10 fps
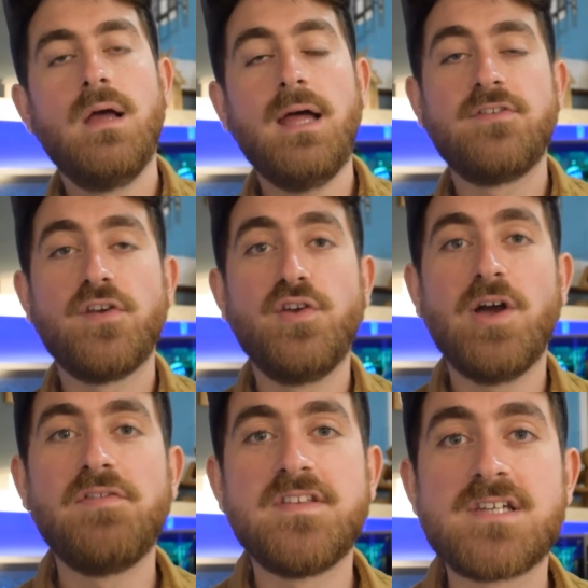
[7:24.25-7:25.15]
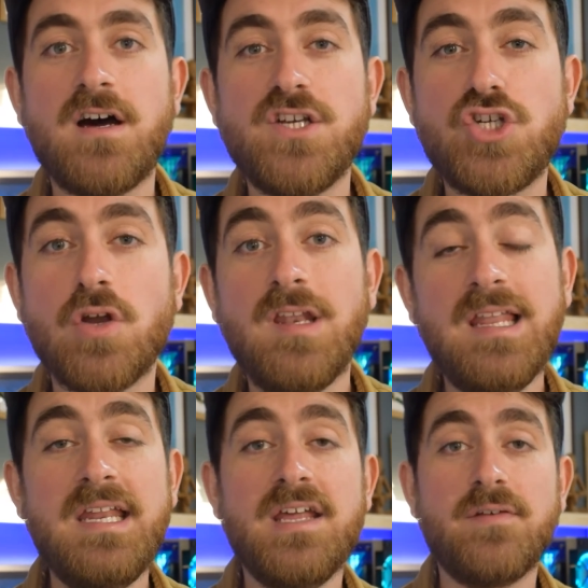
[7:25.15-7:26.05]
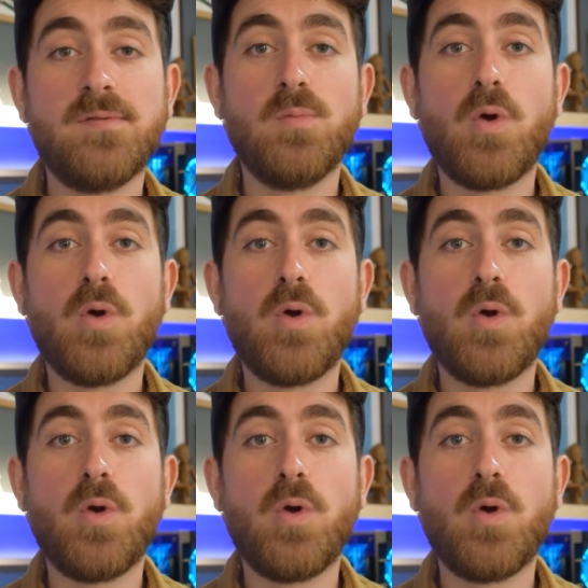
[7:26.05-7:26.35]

And so you have this guy John Linnett from